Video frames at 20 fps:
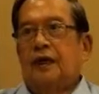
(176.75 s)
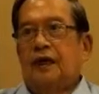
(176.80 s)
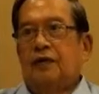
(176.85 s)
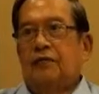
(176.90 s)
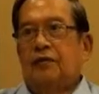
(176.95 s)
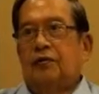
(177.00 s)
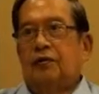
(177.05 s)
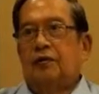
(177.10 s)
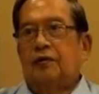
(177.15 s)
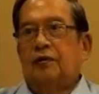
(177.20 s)

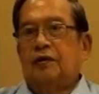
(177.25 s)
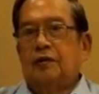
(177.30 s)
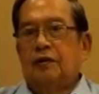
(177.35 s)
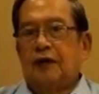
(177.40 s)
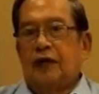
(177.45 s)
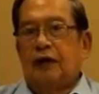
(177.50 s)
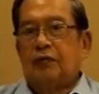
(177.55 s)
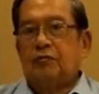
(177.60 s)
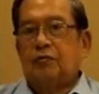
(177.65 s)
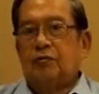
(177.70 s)
If you
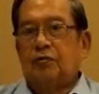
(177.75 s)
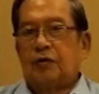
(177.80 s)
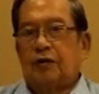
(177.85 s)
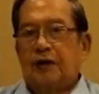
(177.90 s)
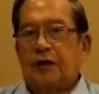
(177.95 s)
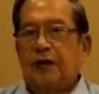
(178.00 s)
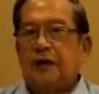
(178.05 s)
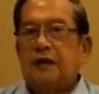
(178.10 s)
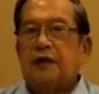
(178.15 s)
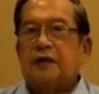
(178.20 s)
come to the
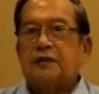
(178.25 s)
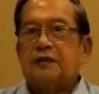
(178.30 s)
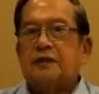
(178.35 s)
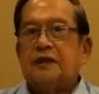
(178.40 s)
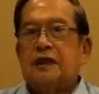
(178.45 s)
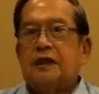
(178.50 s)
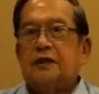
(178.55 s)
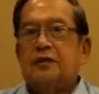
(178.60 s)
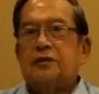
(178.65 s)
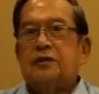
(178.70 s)
later
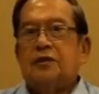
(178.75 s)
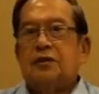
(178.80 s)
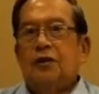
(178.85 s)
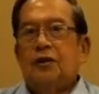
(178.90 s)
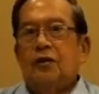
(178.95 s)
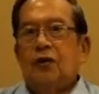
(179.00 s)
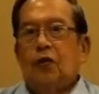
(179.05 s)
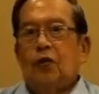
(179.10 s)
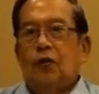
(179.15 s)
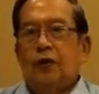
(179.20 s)
stage,
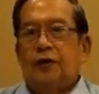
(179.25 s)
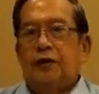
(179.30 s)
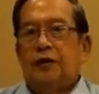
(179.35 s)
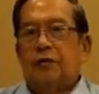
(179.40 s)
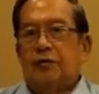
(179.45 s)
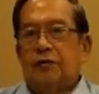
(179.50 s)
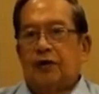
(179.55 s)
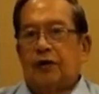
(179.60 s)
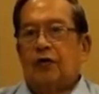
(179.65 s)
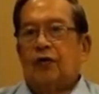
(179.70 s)
when you
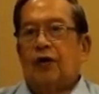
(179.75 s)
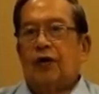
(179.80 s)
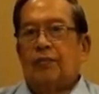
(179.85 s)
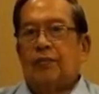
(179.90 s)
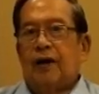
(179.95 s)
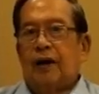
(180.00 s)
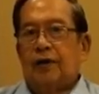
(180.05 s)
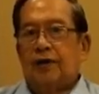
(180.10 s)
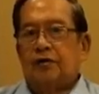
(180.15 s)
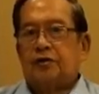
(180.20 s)
require
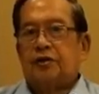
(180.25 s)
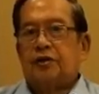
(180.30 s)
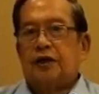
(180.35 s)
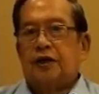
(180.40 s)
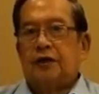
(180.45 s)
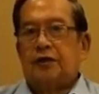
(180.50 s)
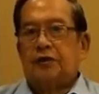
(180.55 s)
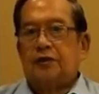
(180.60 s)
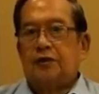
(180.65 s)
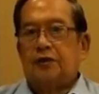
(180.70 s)
biologic
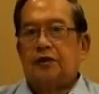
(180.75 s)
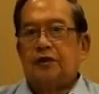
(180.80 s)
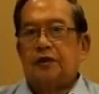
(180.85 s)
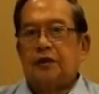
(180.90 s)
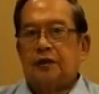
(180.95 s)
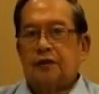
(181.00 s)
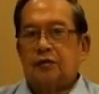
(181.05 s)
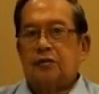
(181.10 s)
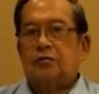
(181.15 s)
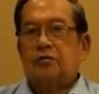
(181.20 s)
agents,
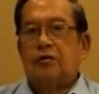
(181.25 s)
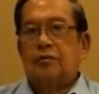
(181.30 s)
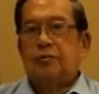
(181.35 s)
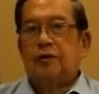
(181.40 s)
it's going to